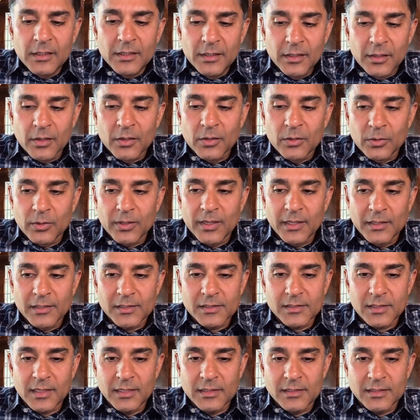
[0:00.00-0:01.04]

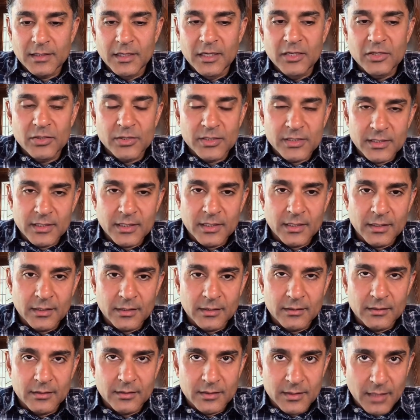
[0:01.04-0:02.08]
It's an
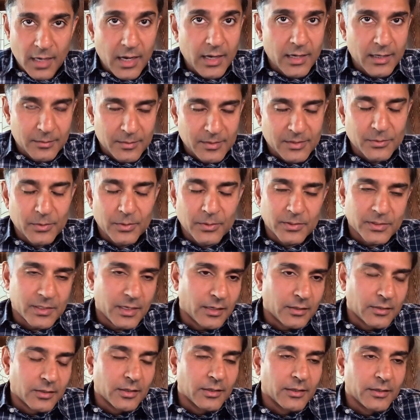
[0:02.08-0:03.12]
interesting time, as we were
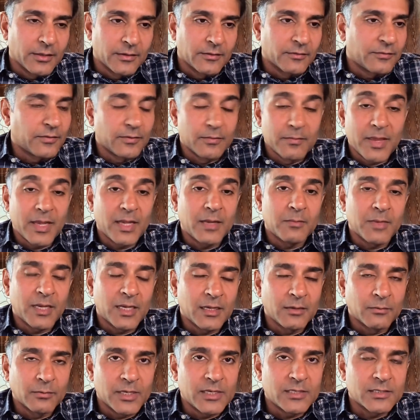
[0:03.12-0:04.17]
saying earlier, for many,
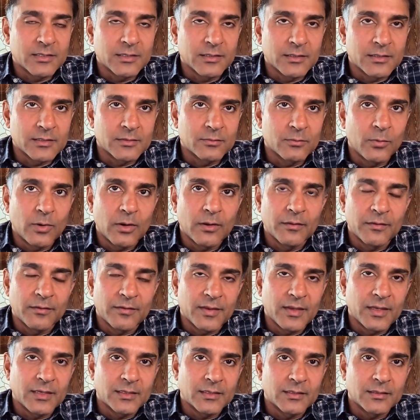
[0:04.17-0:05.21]
many reasons. And one of
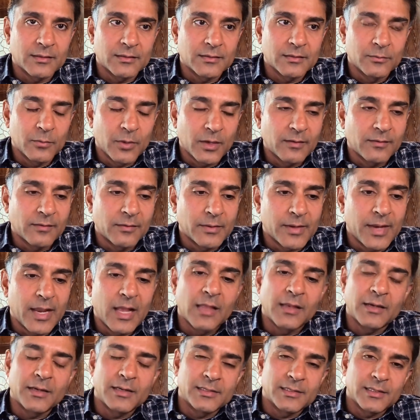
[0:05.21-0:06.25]
the
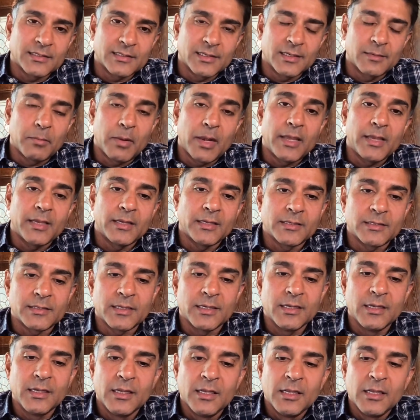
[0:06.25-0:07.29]
realities that's at play
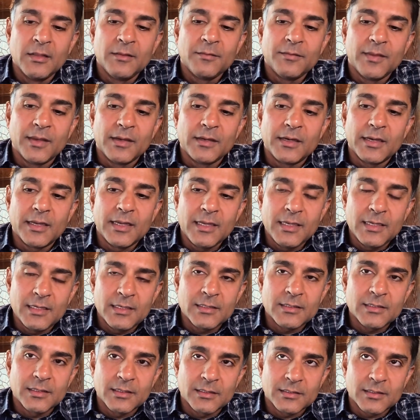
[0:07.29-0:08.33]
is there
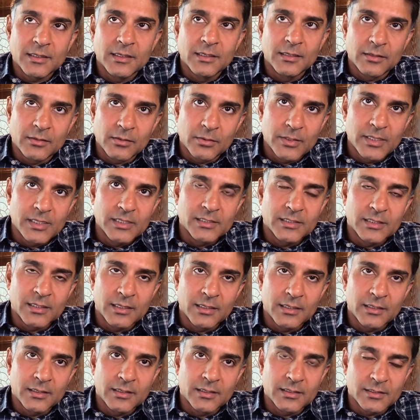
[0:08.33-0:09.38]
is this
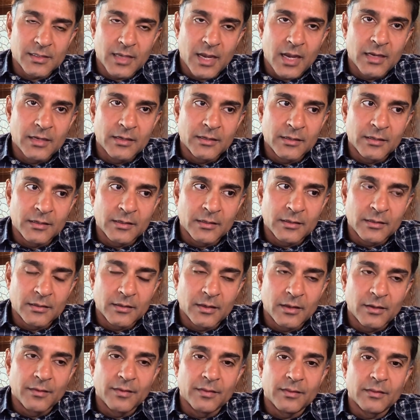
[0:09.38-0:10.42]
increasing desire
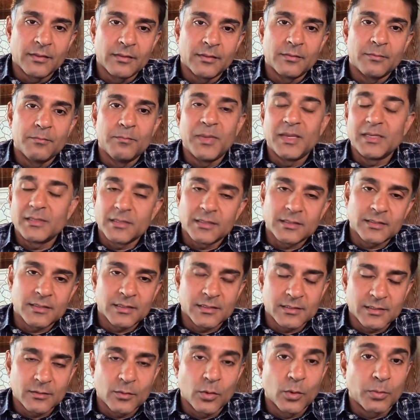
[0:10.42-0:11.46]
on
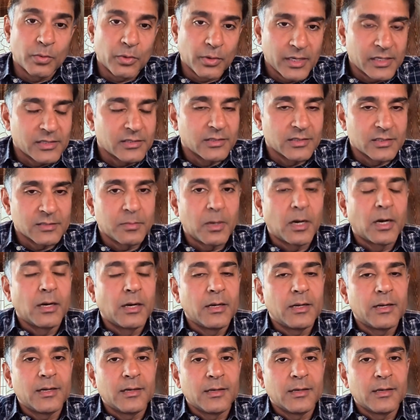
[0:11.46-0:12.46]
businesses and corporations' part